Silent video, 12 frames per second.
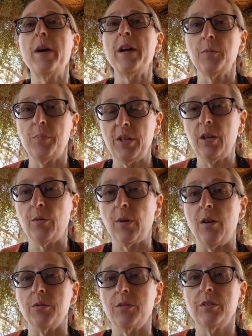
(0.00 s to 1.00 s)
on the
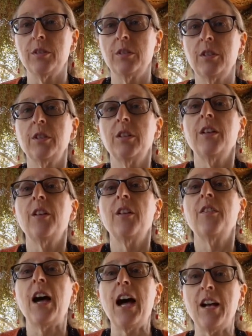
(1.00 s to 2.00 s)
playground.
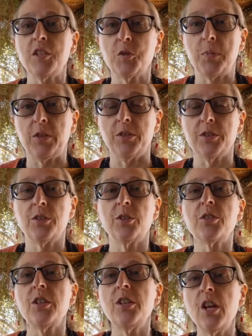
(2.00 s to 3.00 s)
The hospitals,
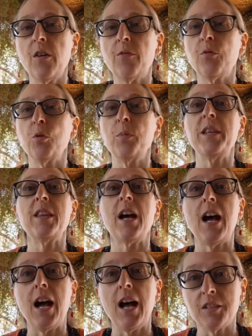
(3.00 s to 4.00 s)
there's enough room in the
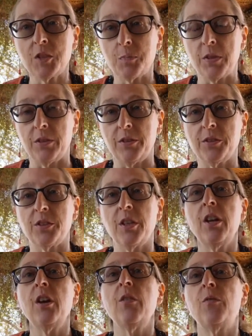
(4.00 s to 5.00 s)
hospitals
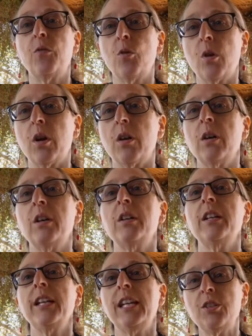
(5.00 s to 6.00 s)
for
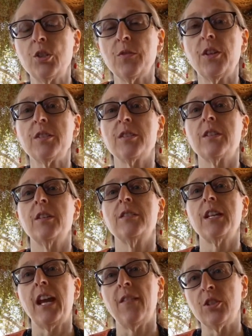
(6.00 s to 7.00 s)
each of us
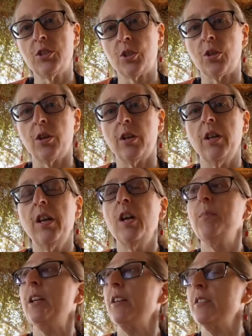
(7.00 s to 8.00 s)
to have a turn,
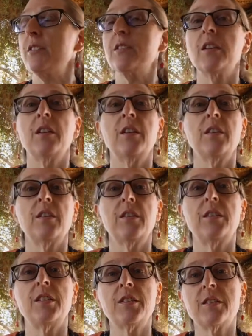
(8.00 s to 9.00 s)
because
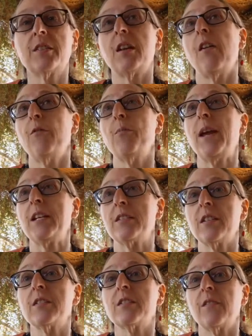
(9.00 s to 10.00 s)
this stuff makes
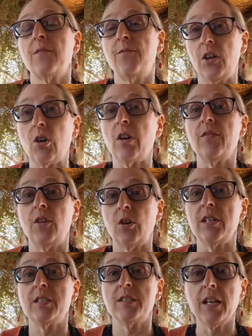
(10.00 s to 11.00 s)
us very,
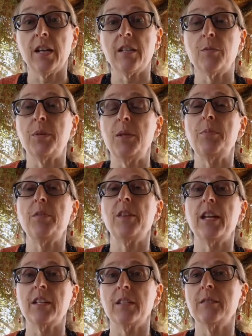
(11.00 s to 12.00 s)
very sick. The people
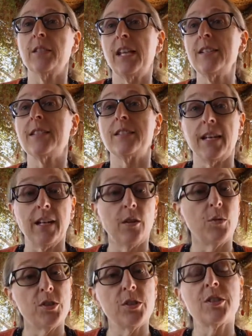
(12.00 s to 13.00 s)
that get sick,
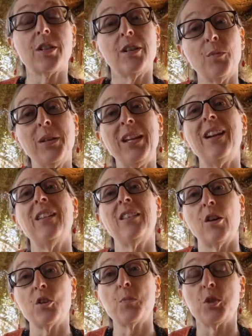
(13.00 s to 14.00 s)
which is going to be a
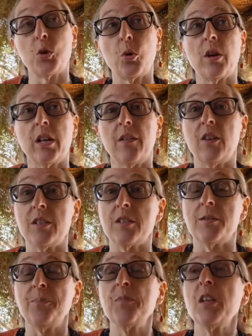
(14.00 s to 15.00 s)
large majority of us,